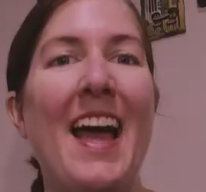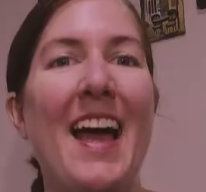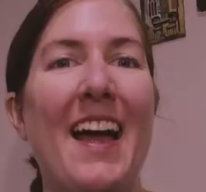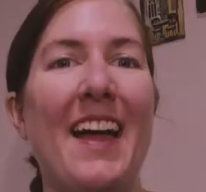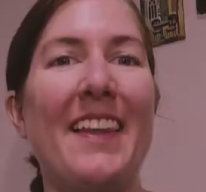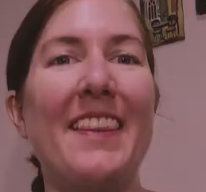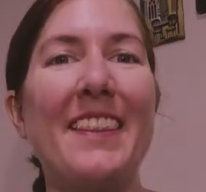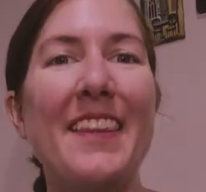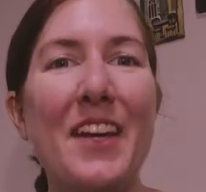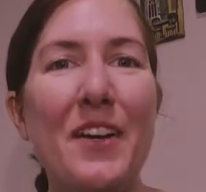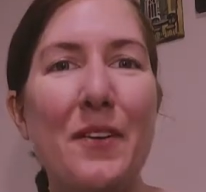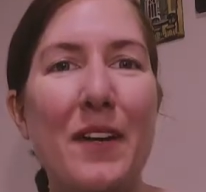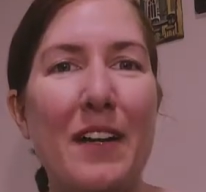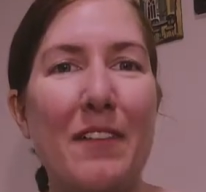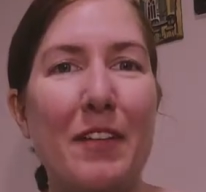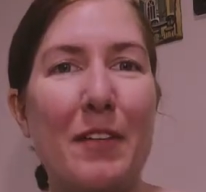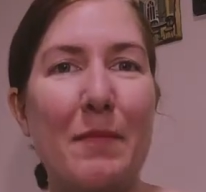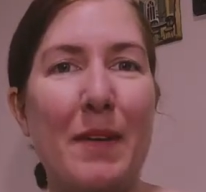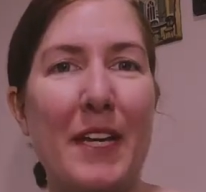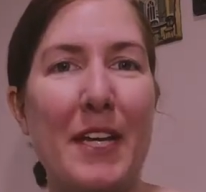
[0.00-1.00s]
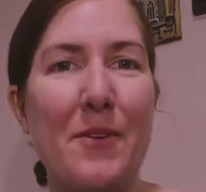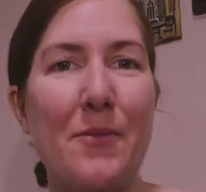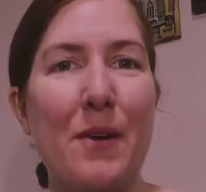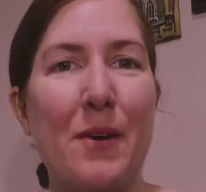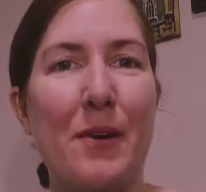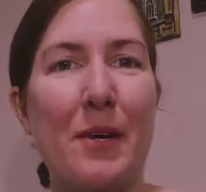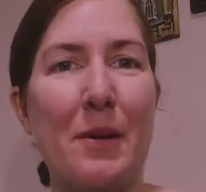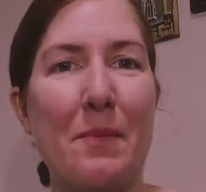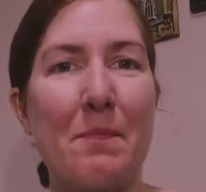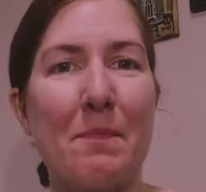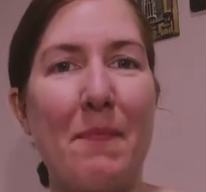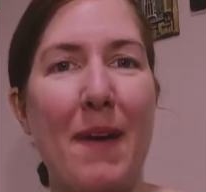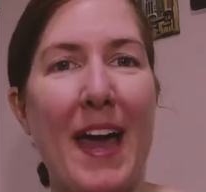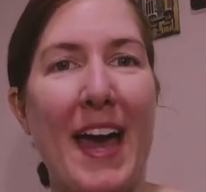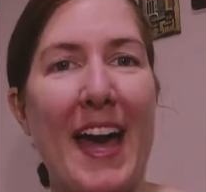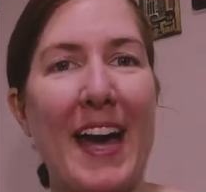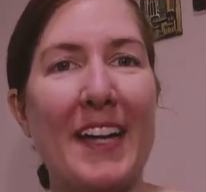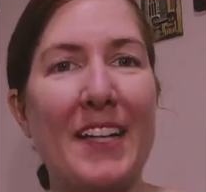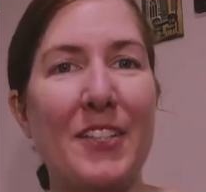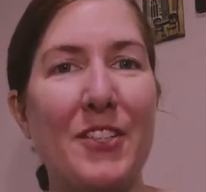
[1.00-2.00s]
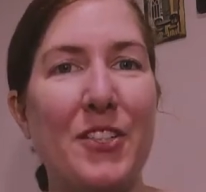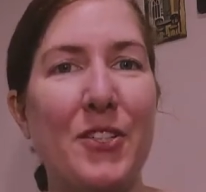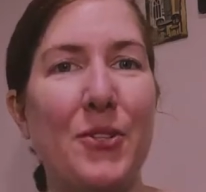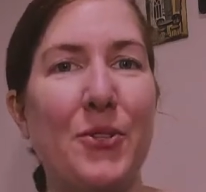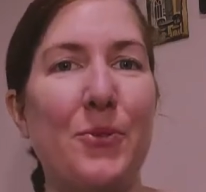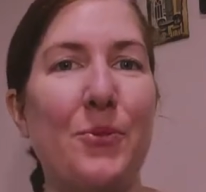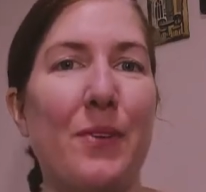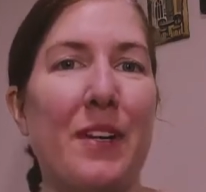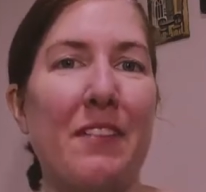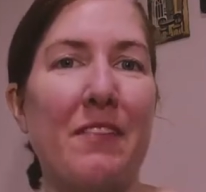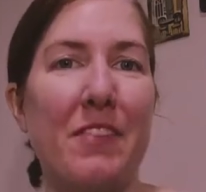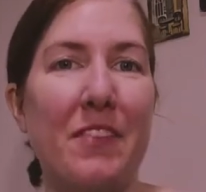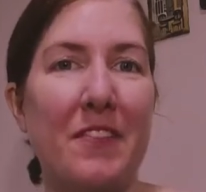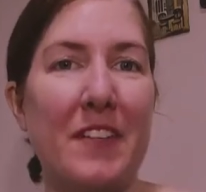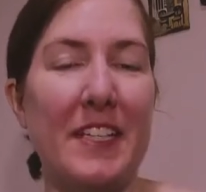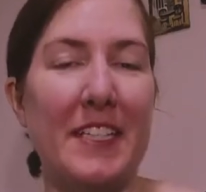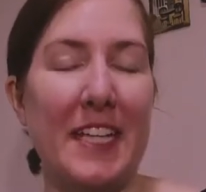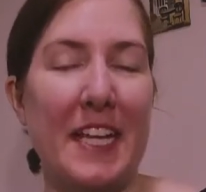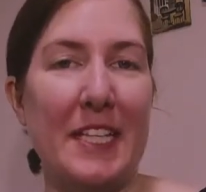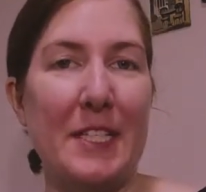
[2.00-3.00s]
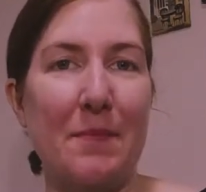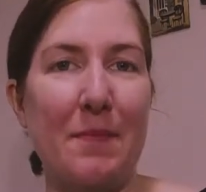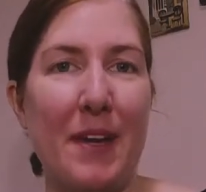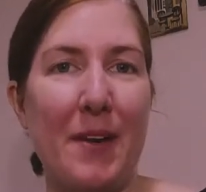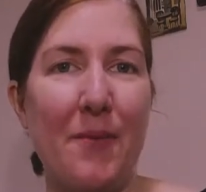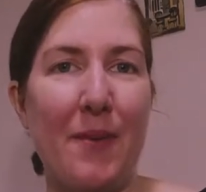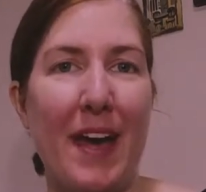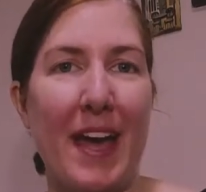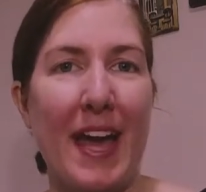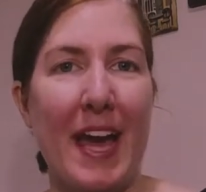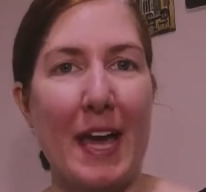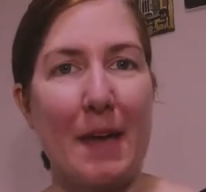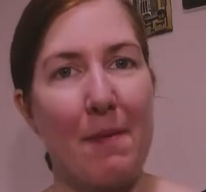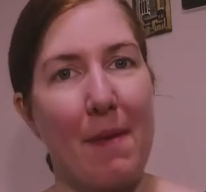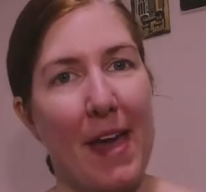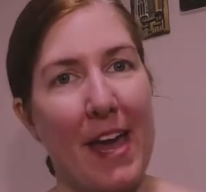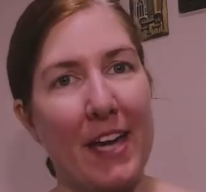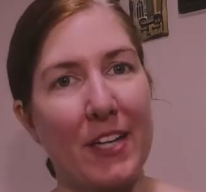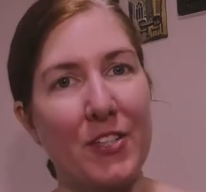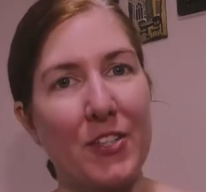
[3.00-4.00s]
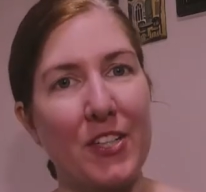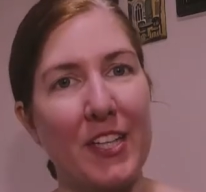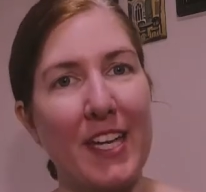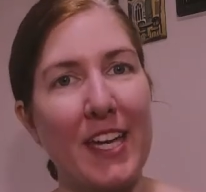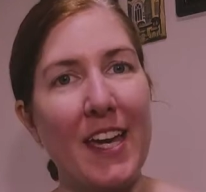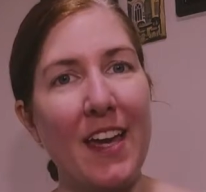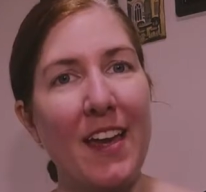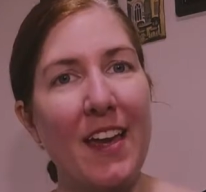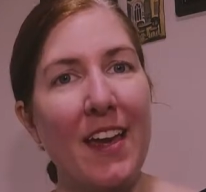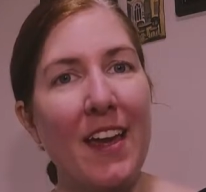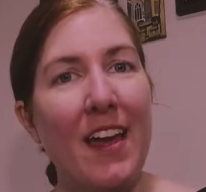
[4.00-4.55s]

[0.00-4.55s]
Hello, everybody. Welcome back to Run 50 States My Way. I'm Ashley.